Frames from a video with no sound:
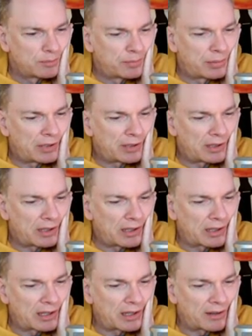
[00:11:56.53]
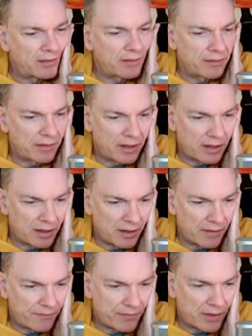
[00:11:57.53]
But I can't
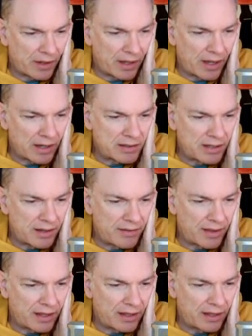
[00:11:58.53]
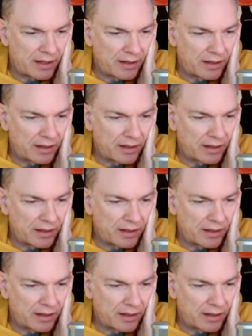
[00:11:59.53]
actually think.